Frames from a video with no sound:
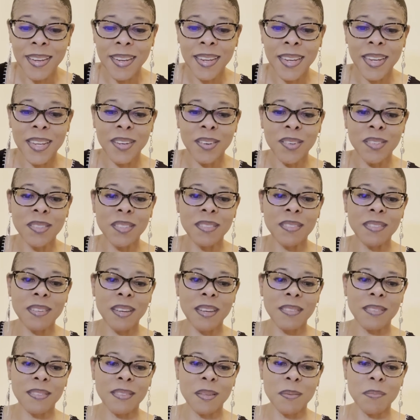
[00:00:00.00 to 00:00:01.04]
In our
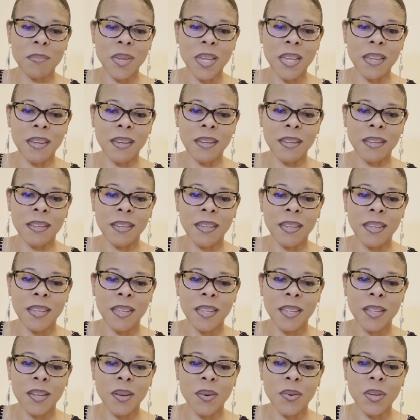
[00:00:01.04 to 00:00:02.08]
Discuss the Meaning,
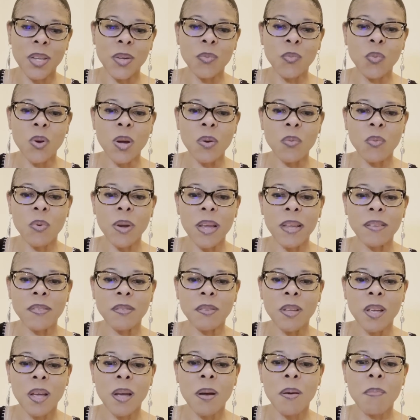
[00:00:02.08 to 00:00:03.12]
you know, in what ways
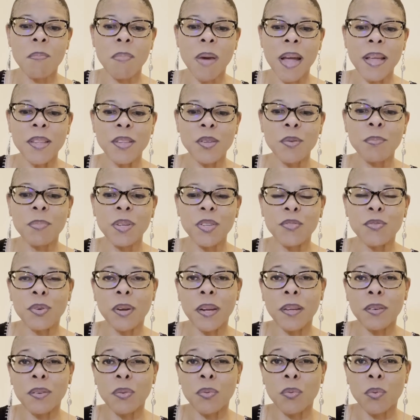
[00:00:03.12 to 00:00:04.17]
might you be
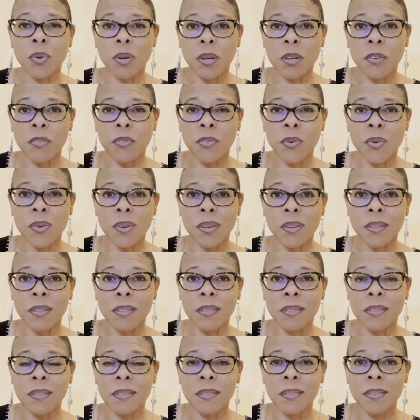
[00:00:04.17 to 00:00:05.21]
trying to work for
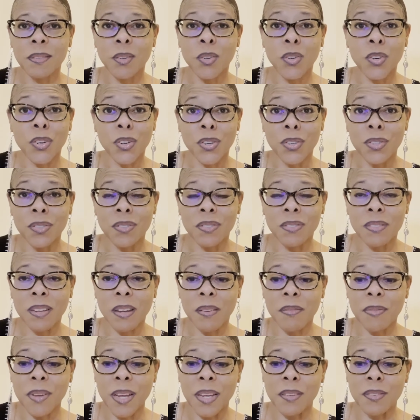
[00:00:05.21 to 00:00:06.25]
or earn
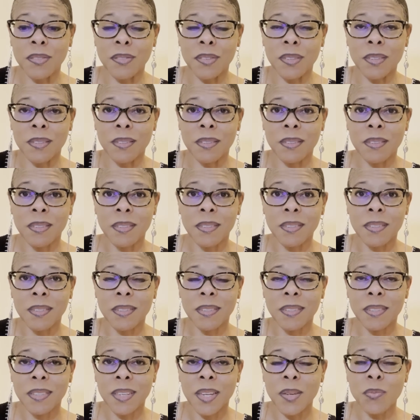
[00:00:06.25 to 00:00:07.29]
salvation?
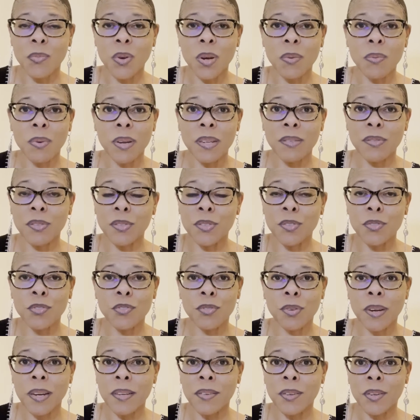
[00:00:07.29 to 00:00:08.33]
In what ways are you
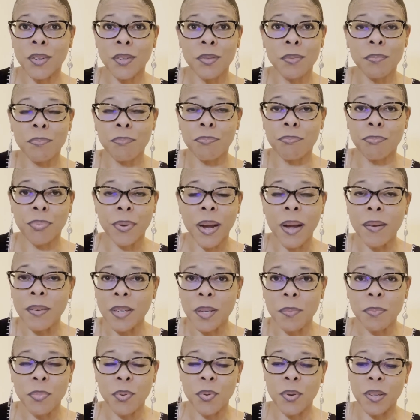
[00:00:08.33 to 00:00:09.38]
trying to earn brownie
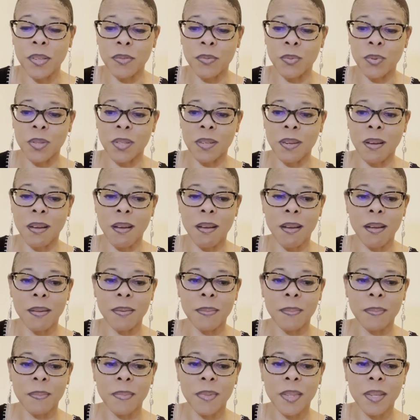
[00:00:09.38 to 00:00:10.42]
points with God?
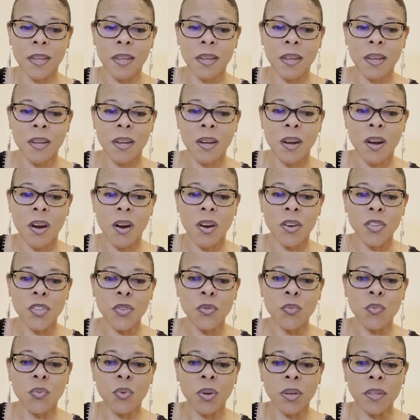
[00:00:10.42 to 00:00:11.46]
Are you
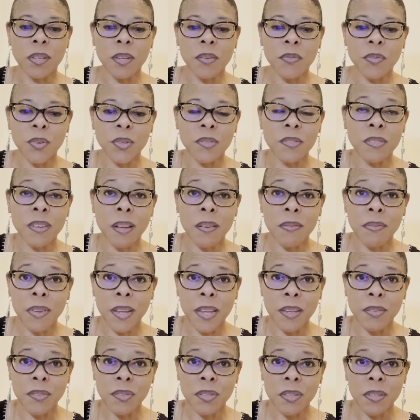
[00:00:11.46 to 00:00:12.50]
working for
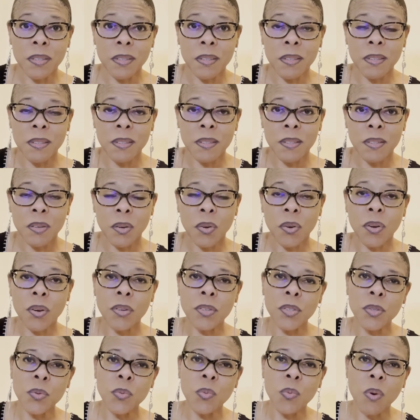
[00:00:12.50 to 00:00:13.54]
salvation, or are
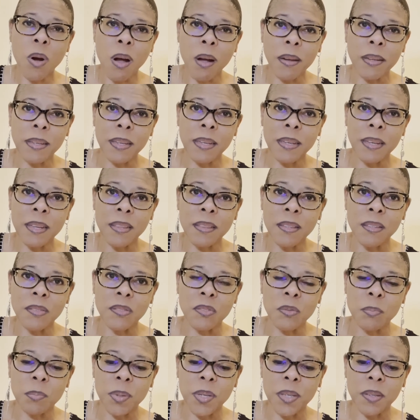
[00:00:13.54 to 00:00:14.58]
you walking in the
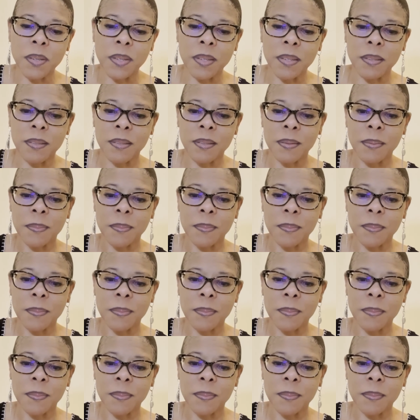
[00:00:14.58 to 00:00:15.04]
Spirit?